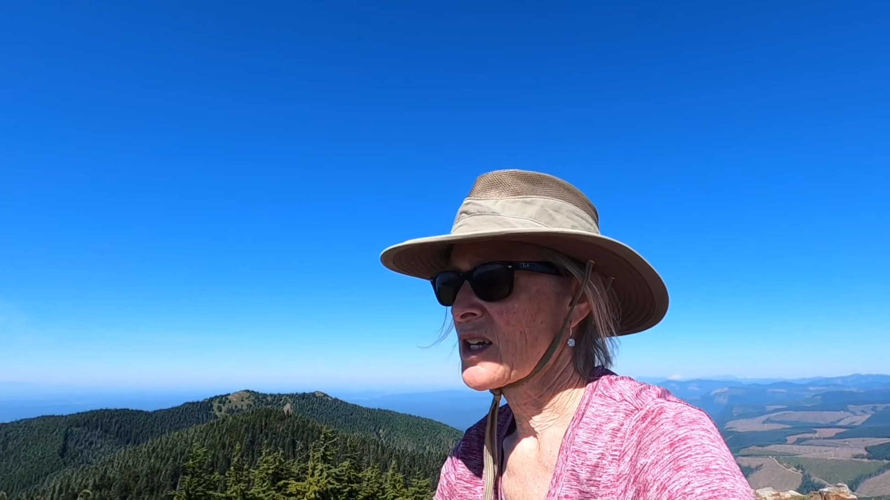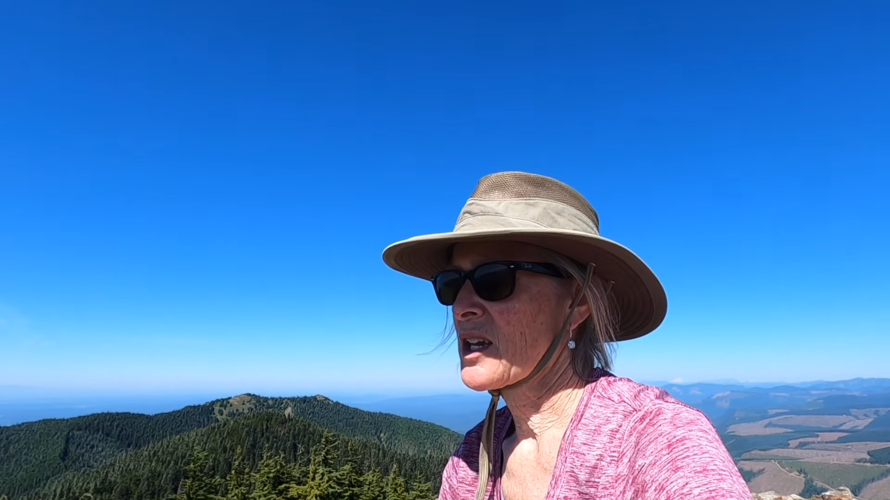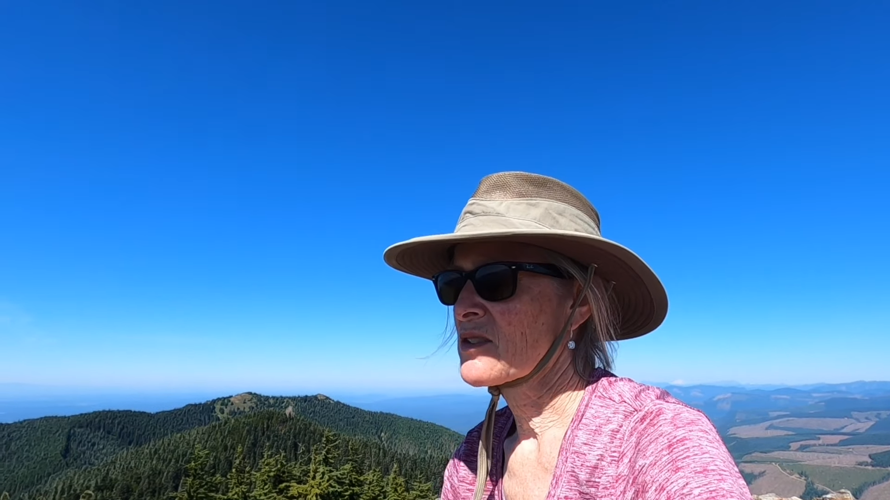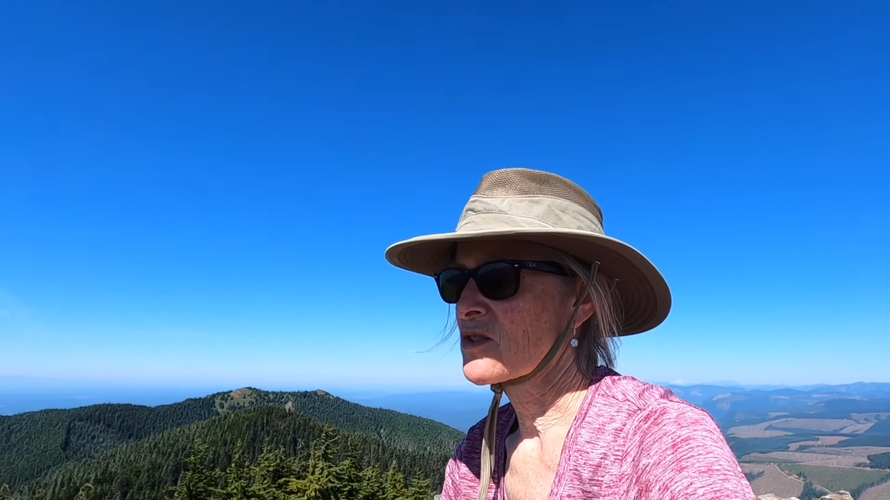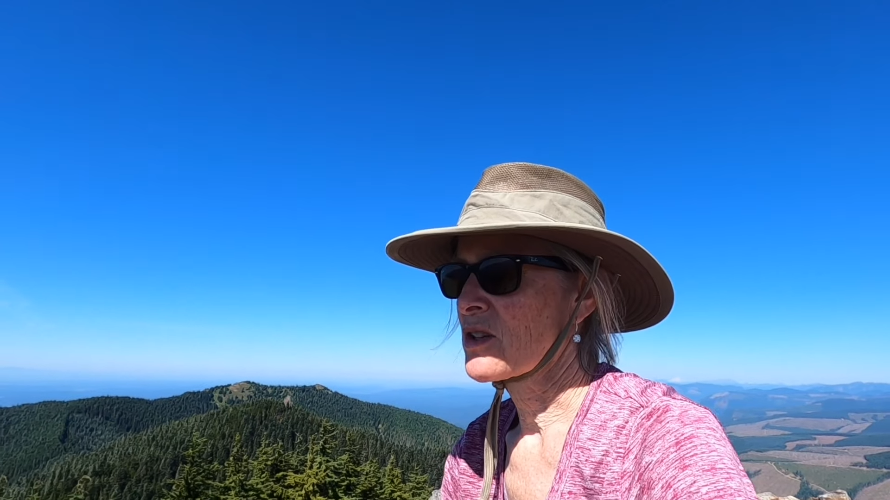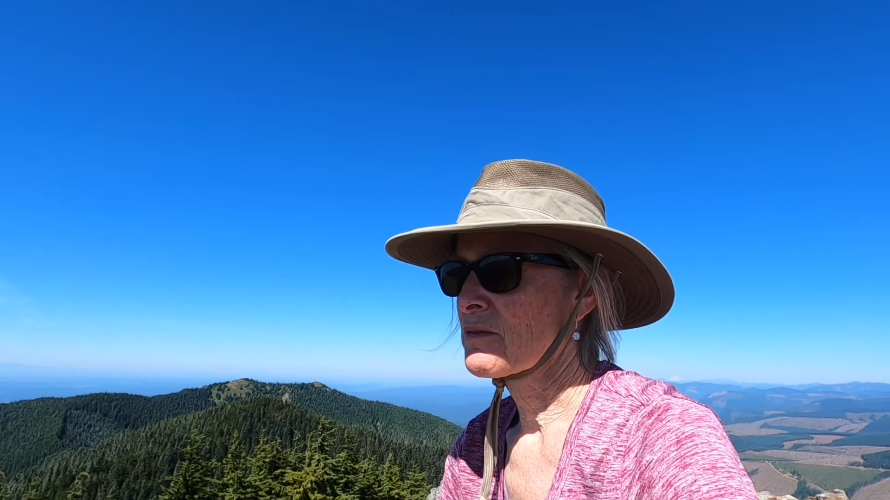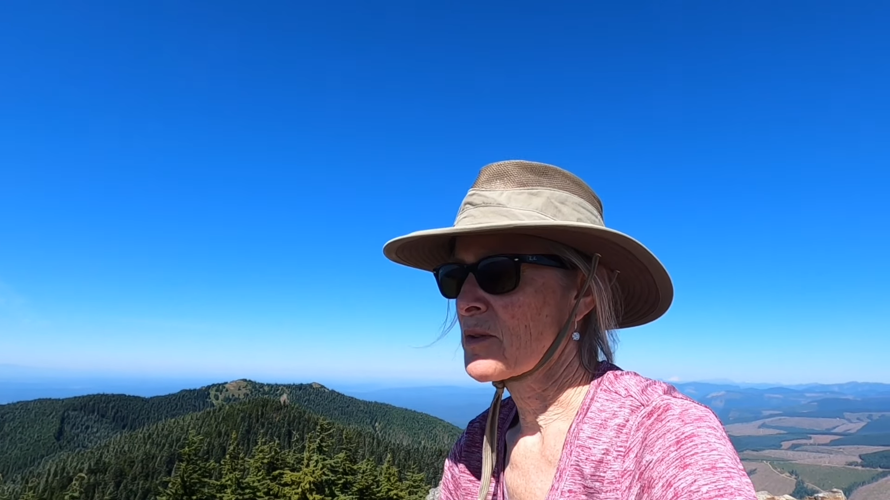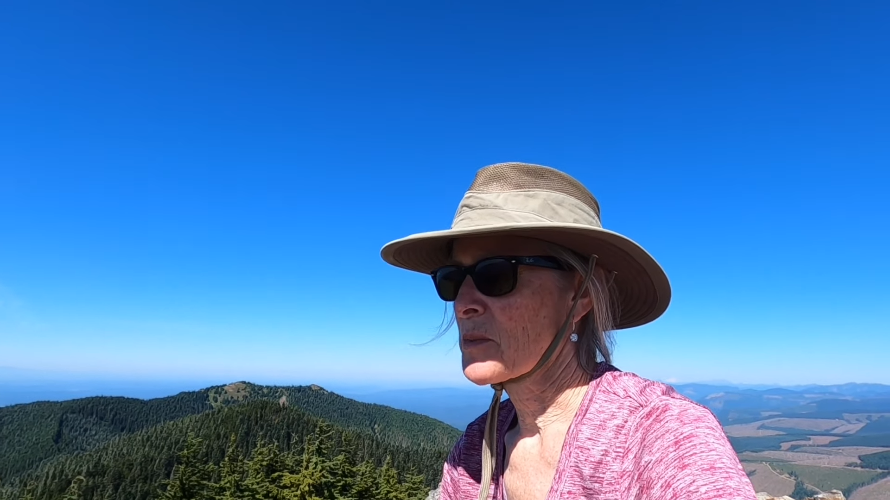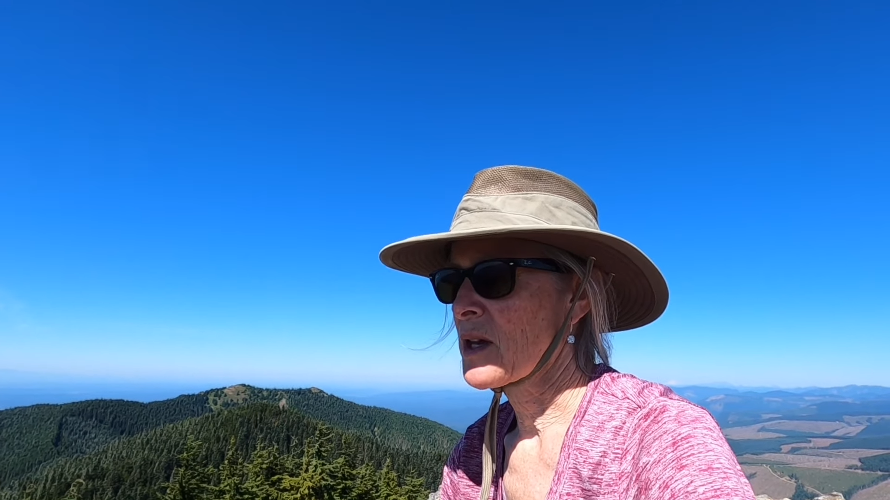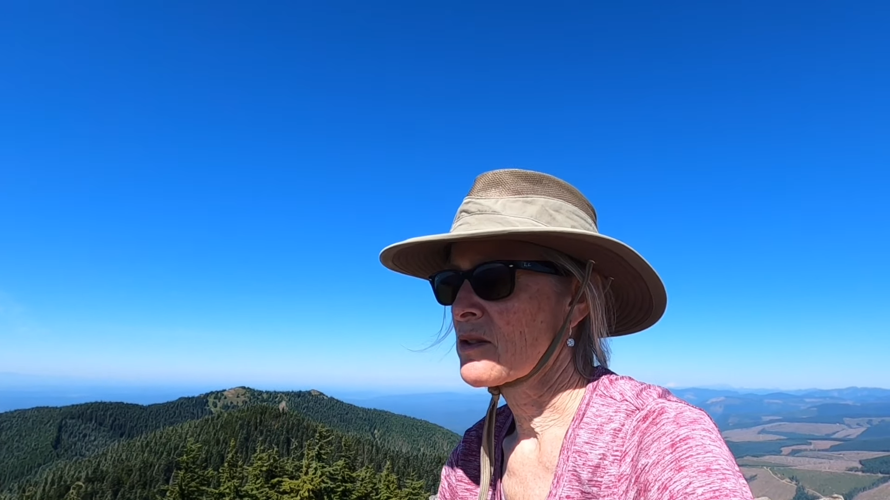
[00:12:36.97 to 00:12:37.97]
I started
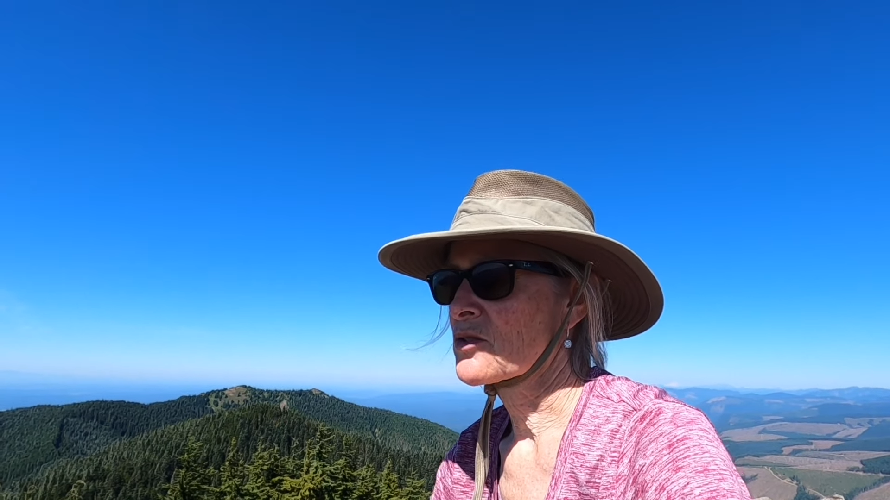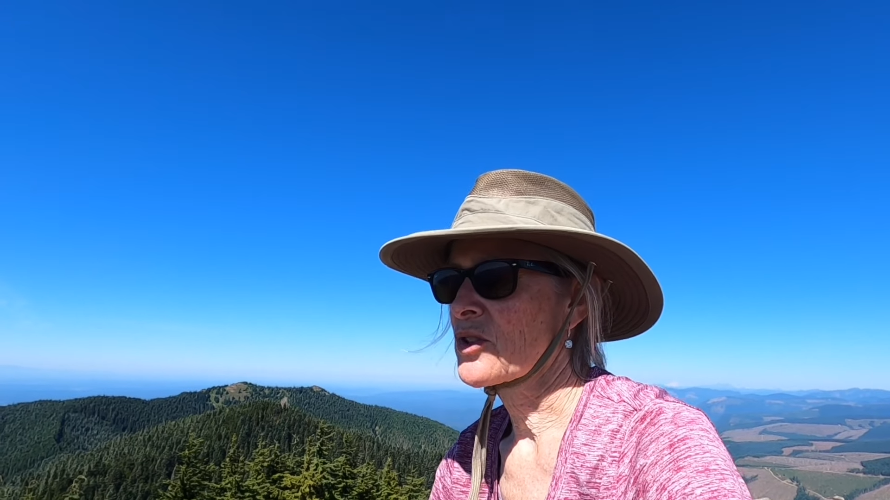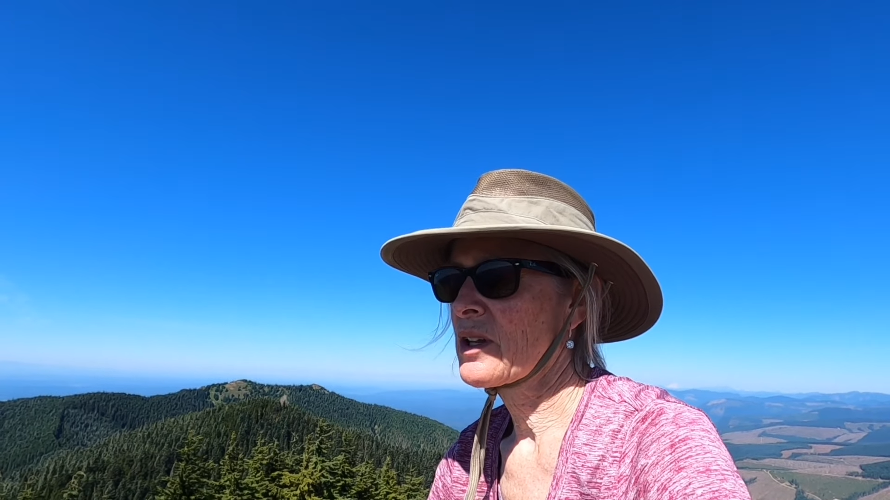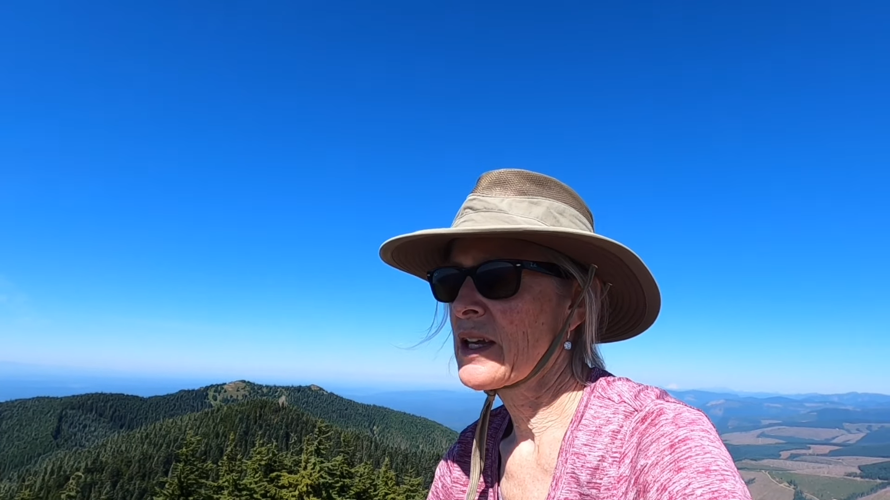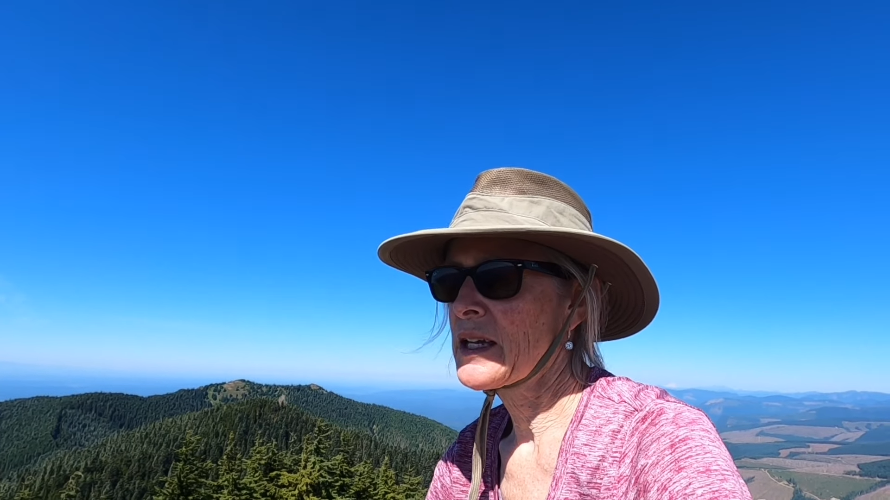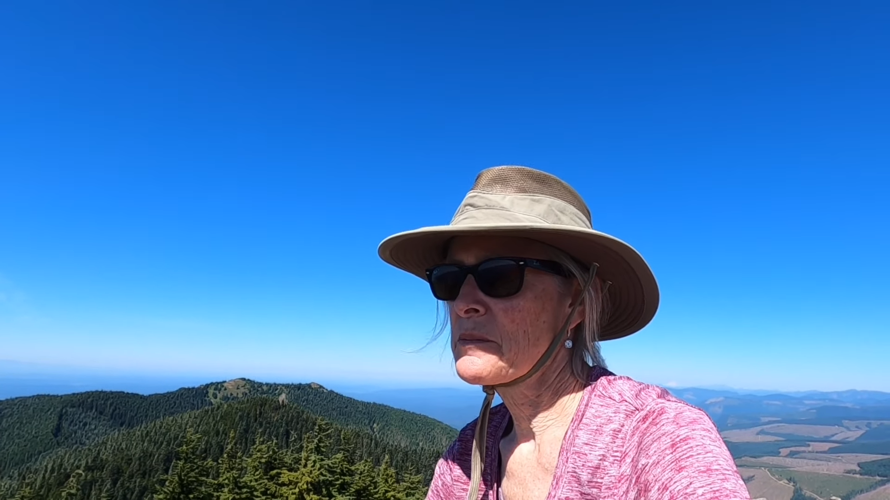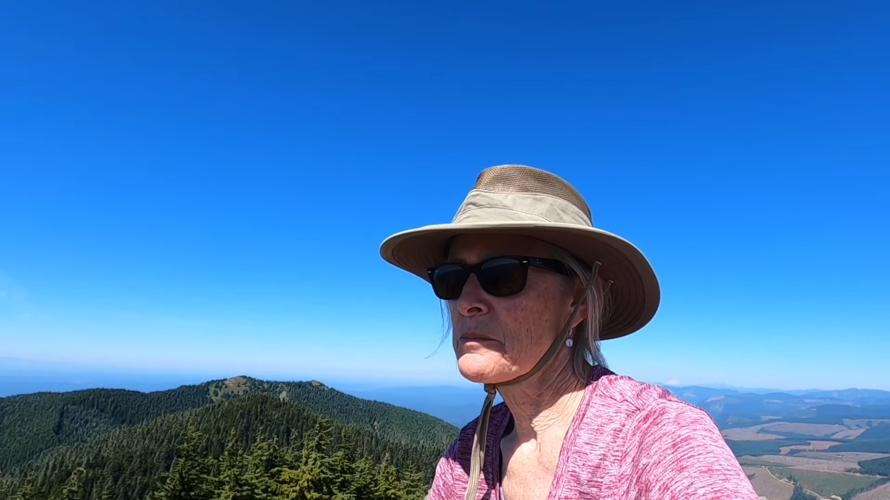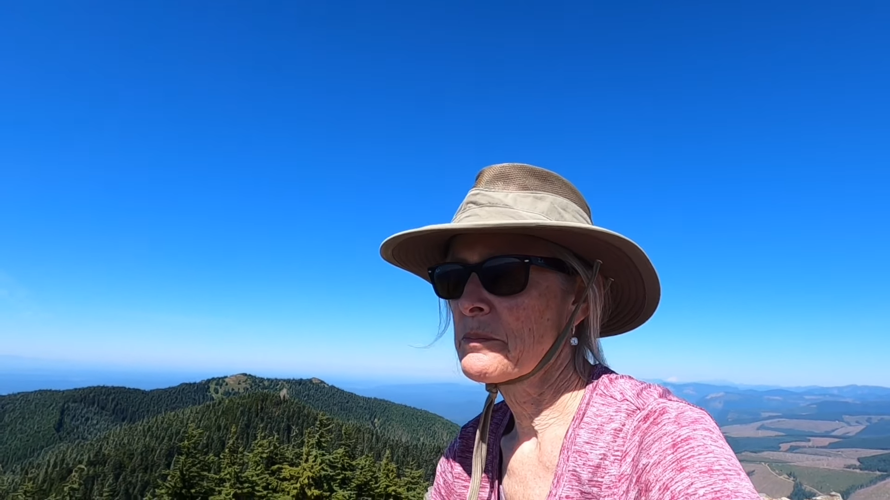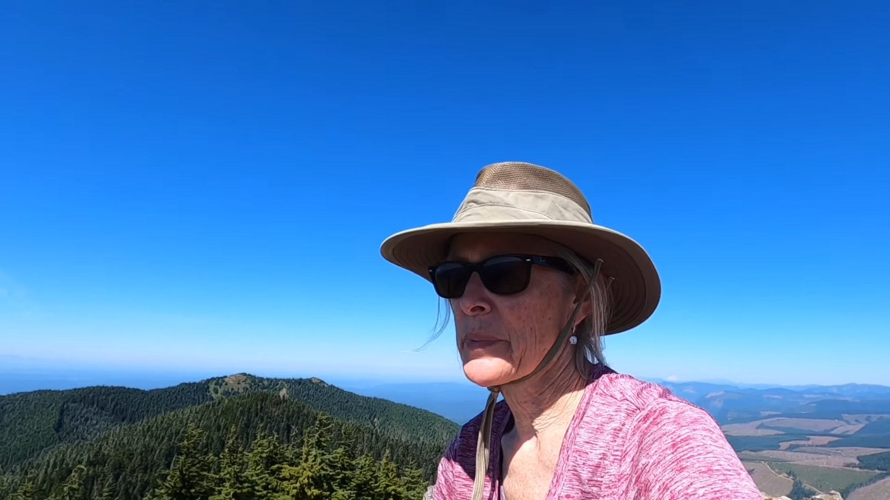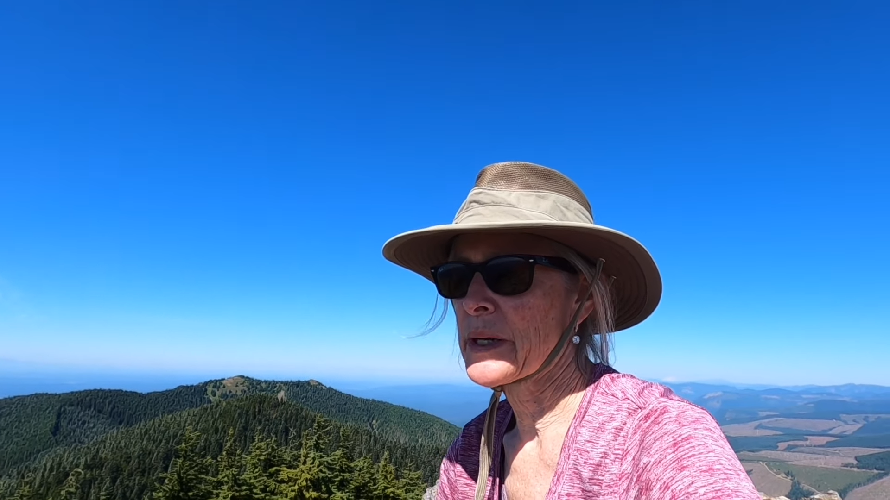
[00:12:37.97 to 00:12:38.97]
from the other trailhead,
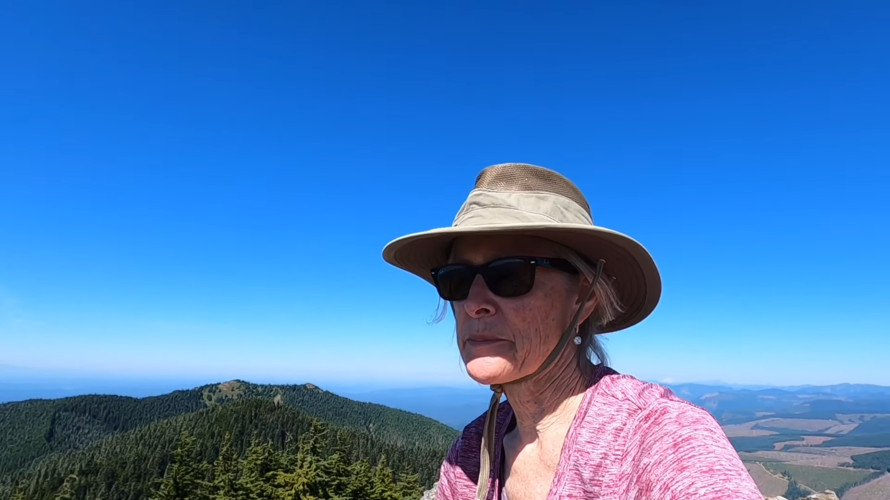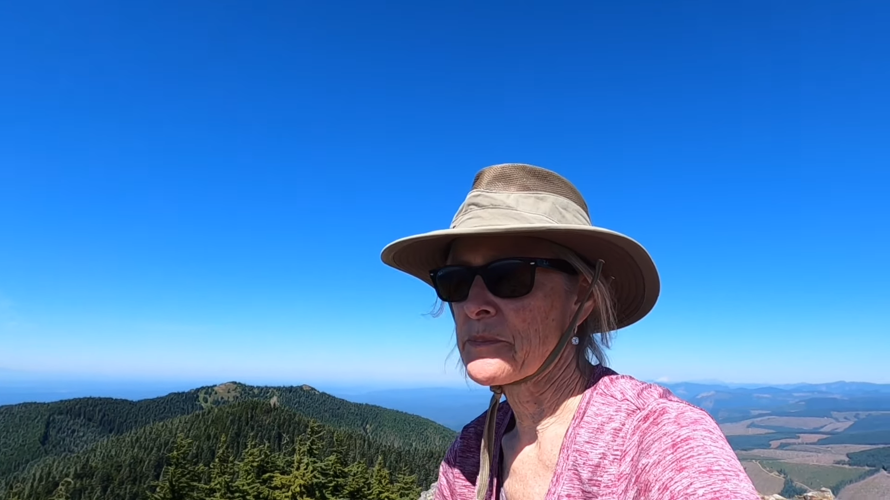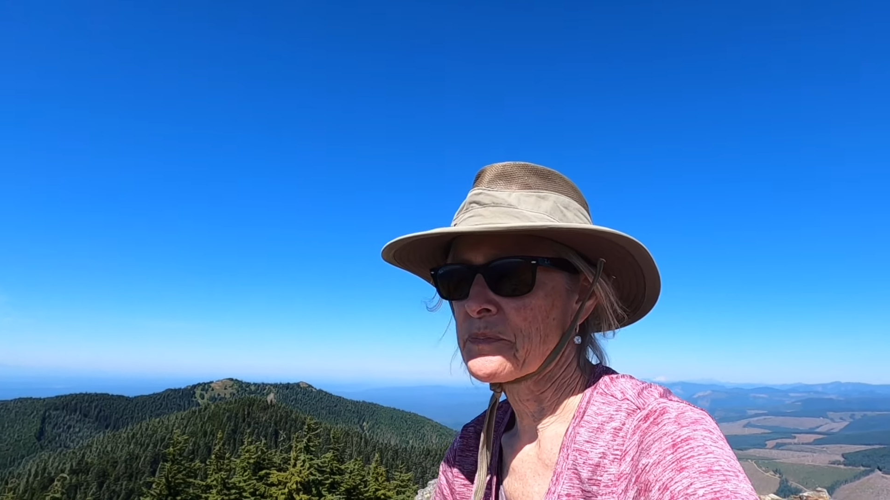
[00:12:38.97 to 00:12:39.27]
but